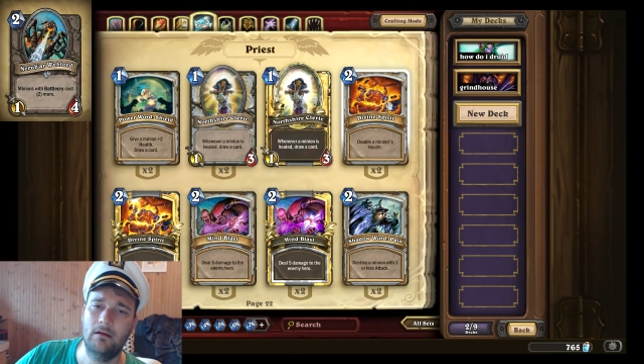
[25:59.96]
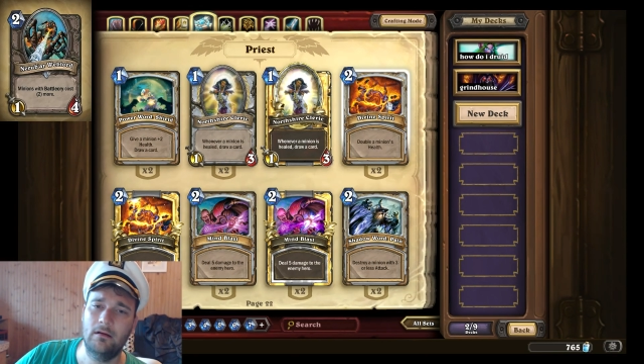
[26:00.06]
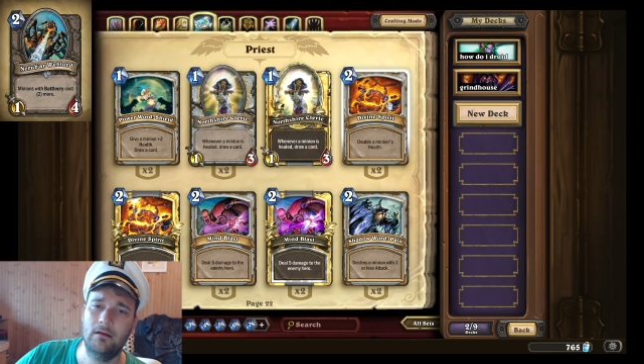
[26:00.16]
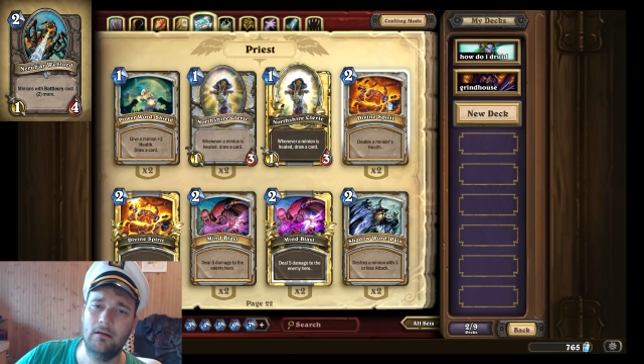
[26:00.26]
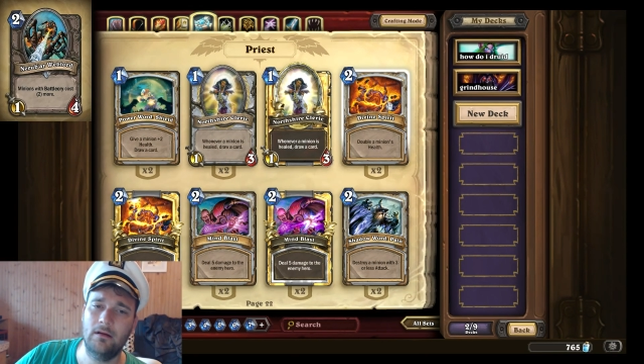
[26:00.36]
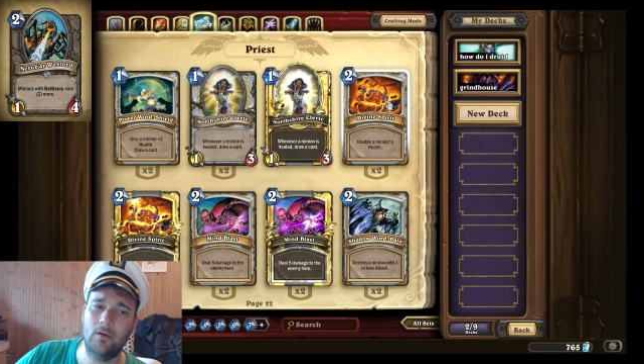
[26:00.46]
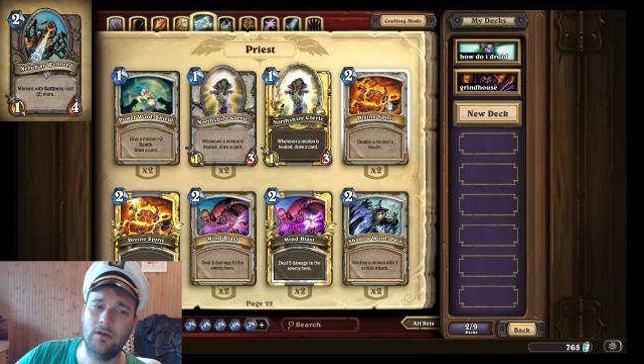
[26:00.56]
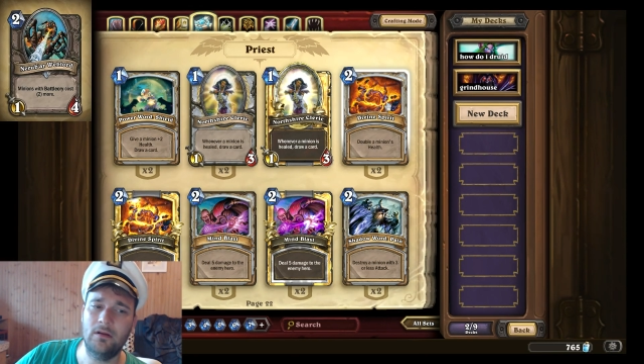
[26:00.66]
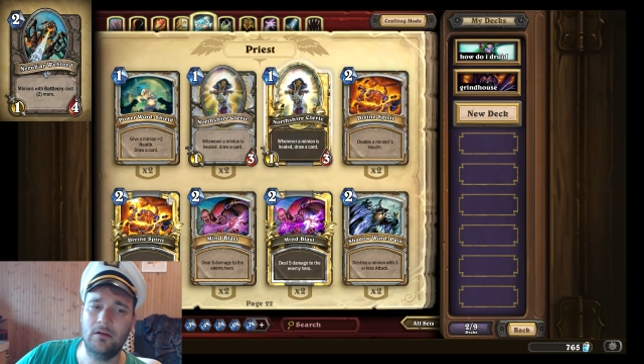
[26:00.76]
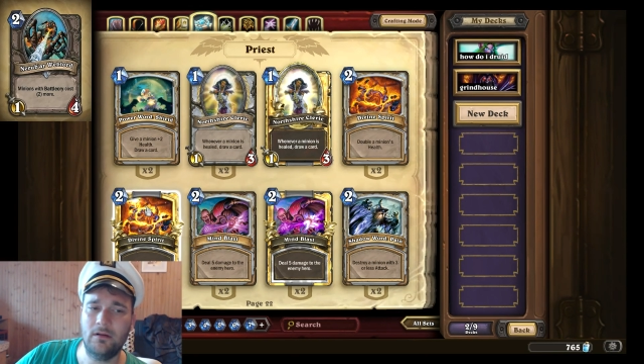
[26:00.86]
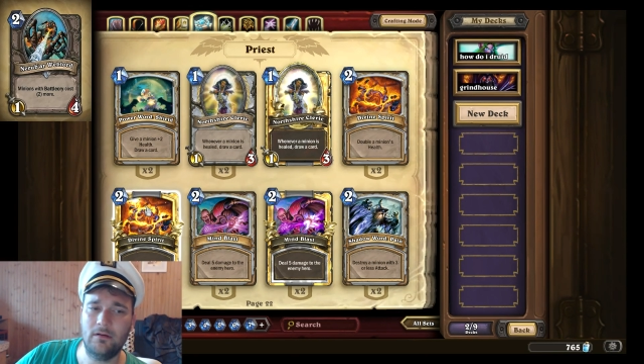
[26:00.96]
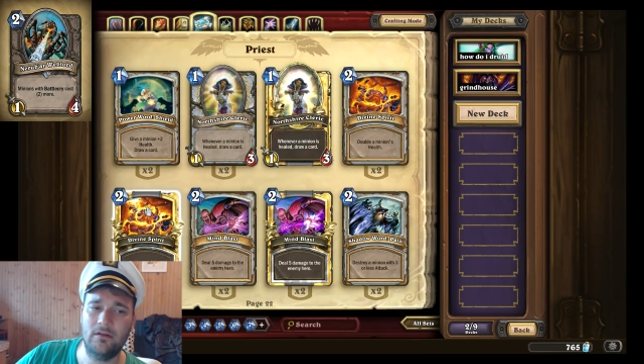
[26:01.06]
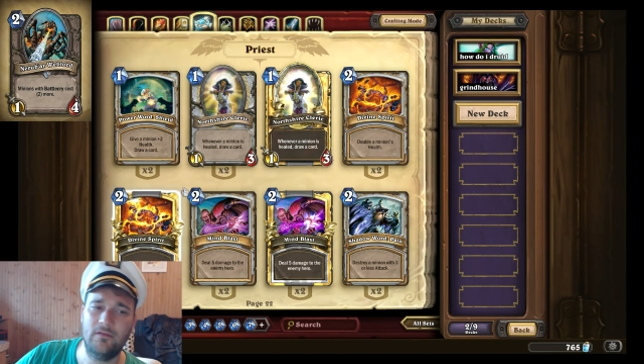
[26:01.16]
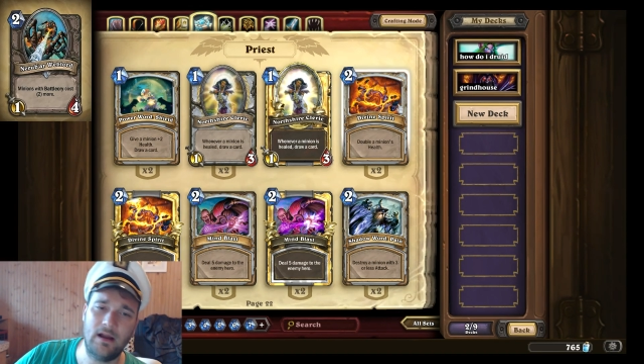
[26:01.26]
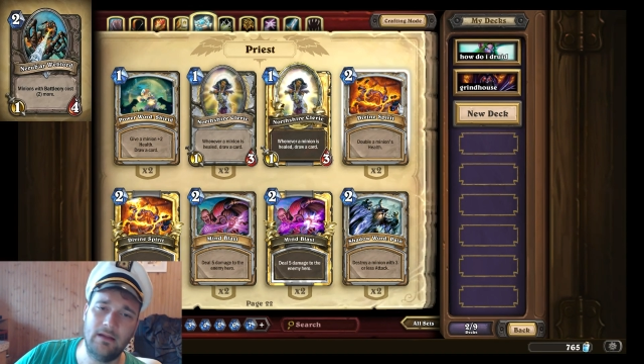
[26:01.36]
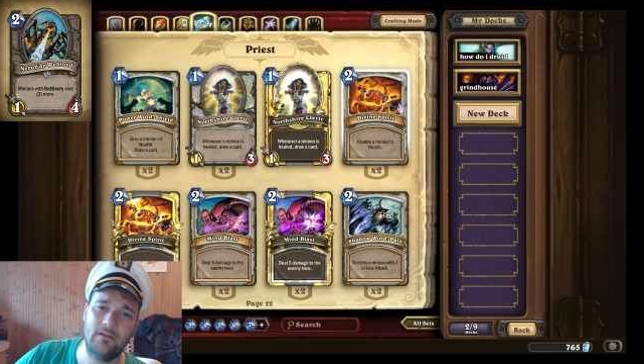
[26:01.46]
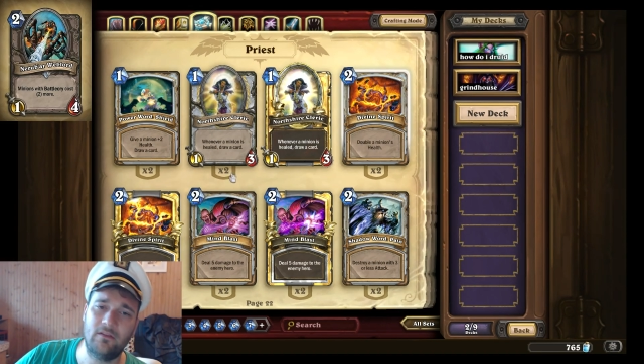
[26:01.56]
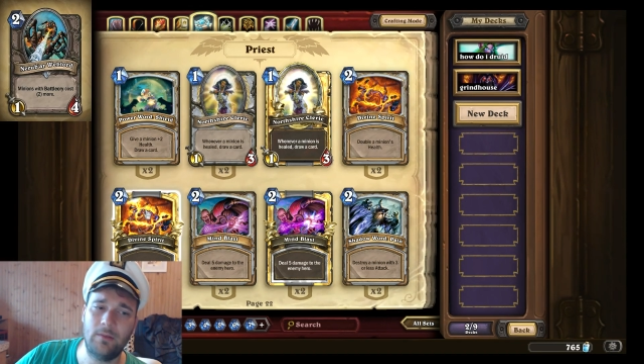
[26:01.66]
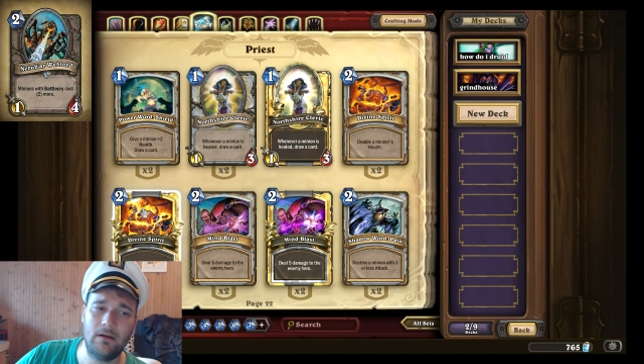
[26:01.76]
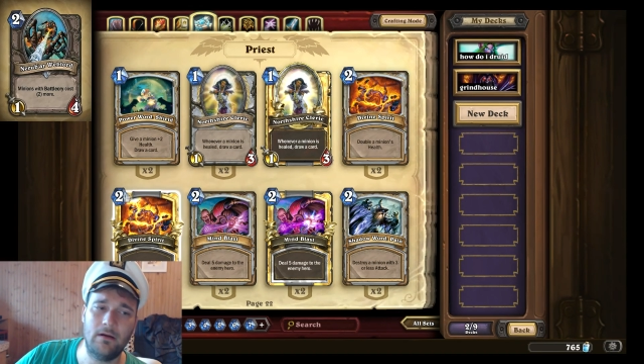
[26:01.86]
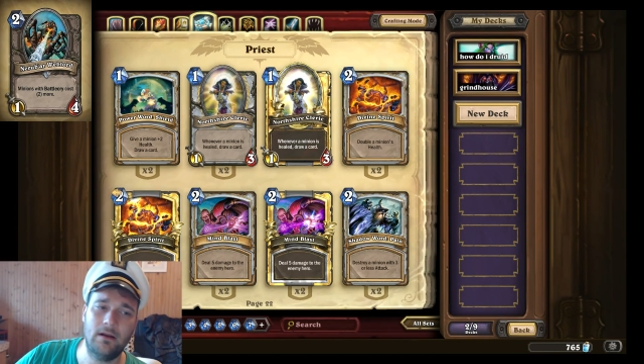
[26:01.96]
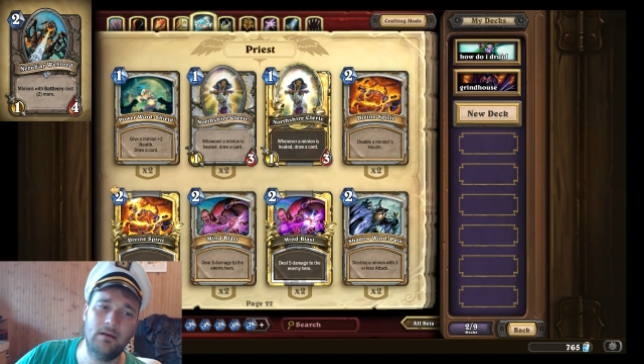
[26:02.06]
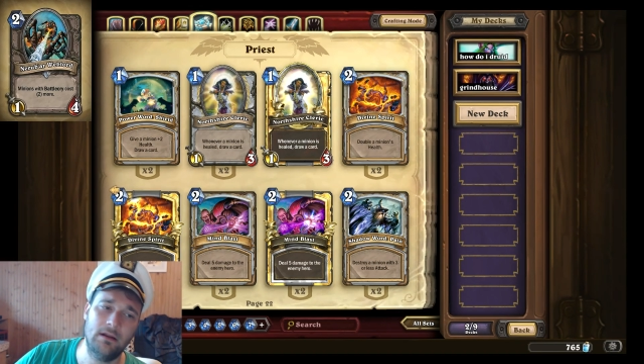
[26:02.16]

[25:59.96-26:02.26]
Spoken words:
You know, your Divine Spirit,